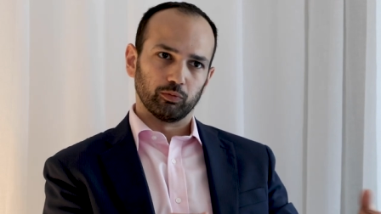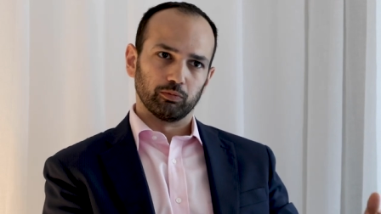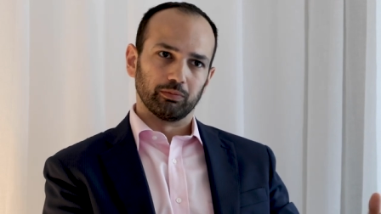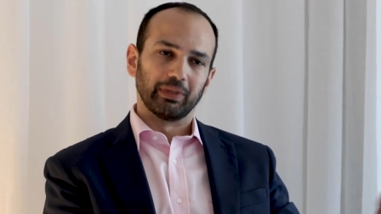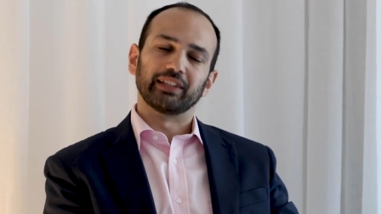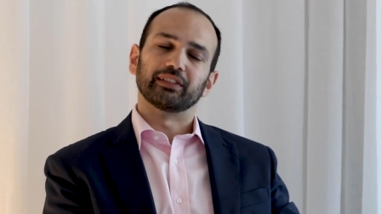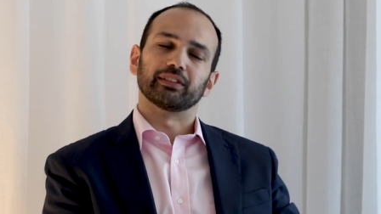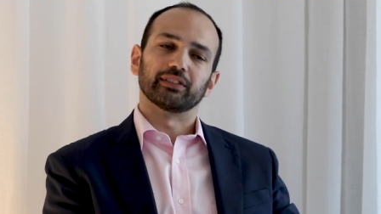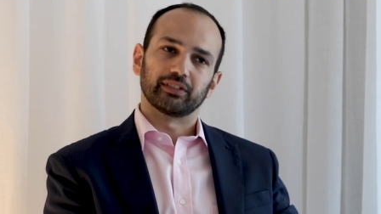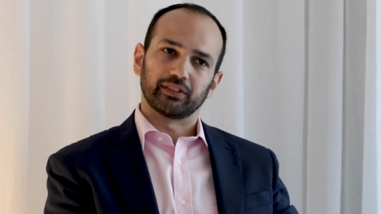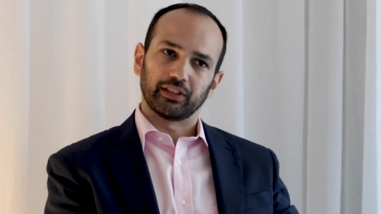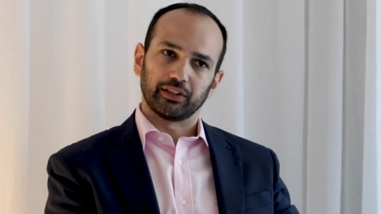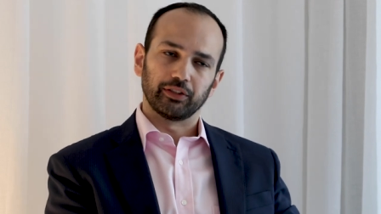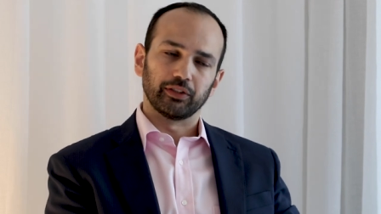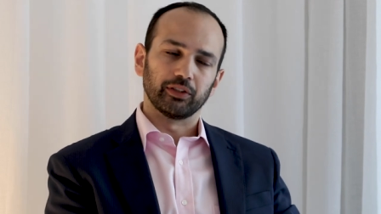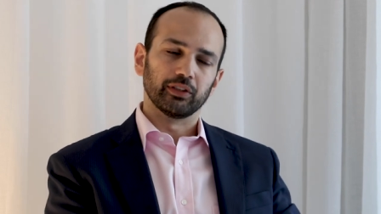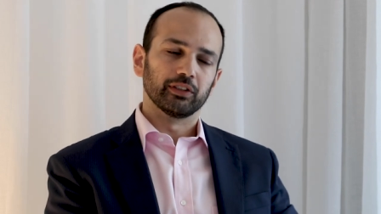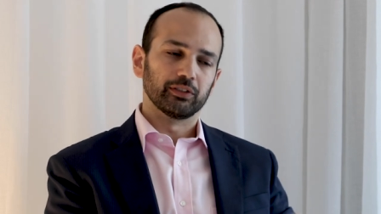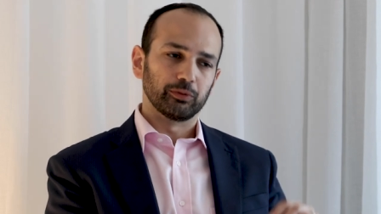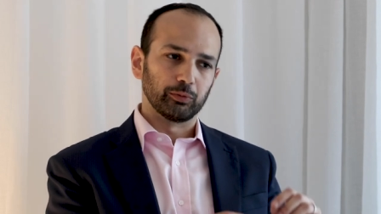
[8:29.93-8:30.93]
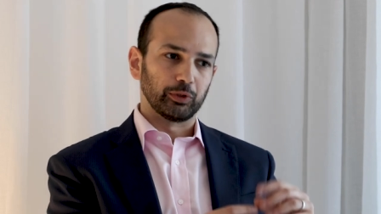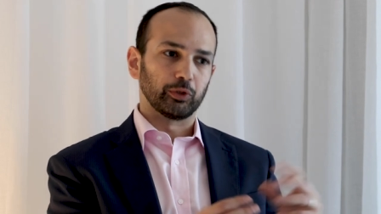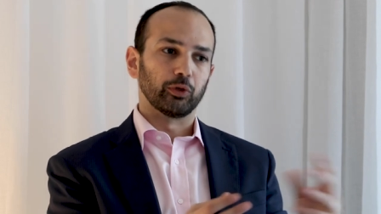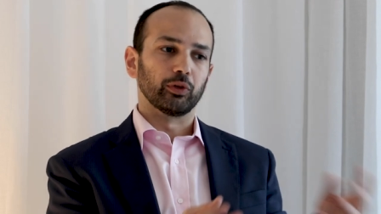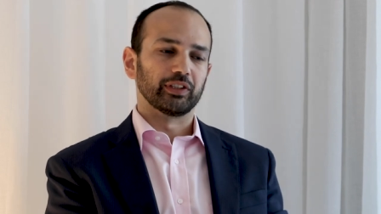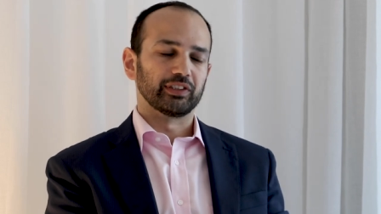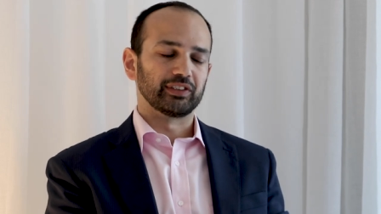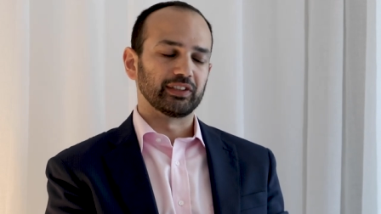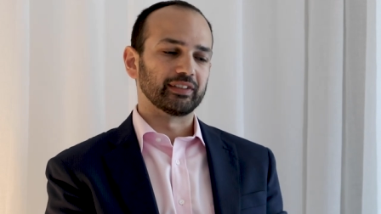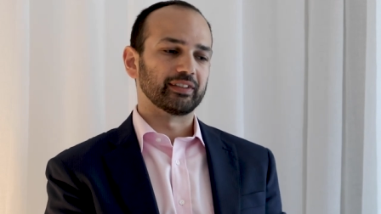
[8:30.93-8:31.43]
makes us secure. We
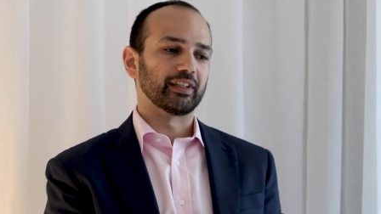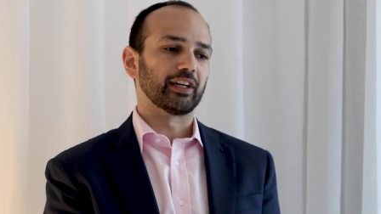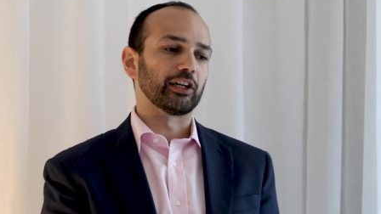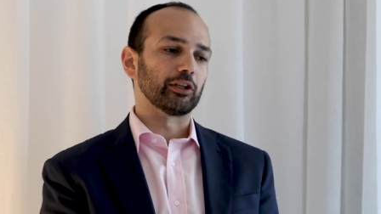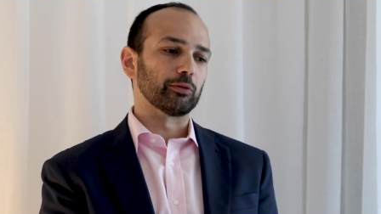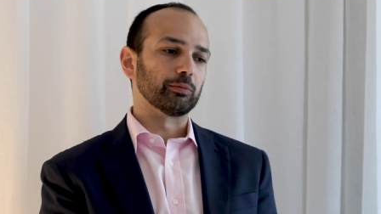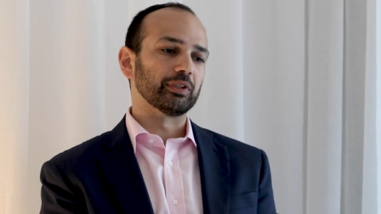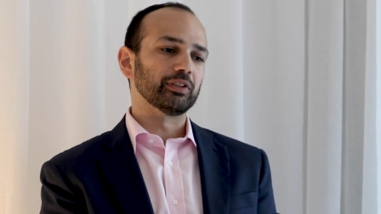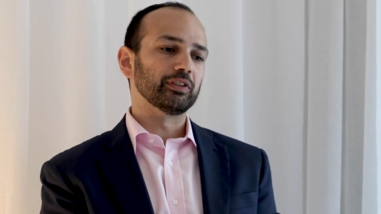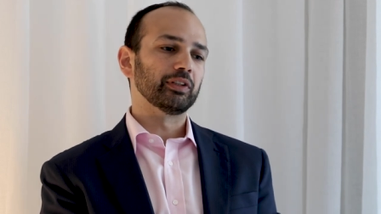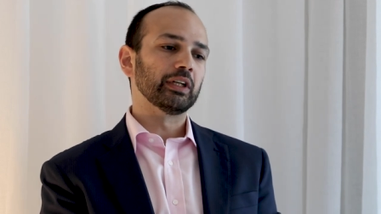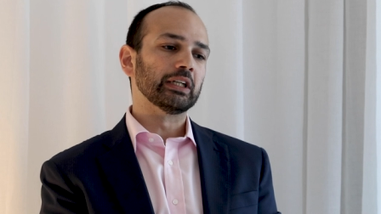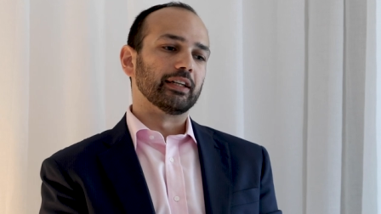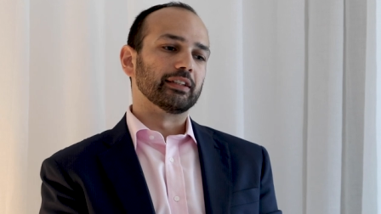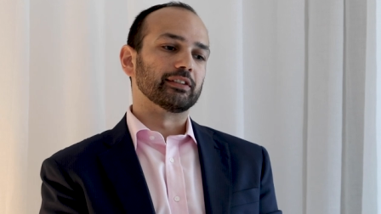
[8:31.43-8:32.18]
call this entanglement.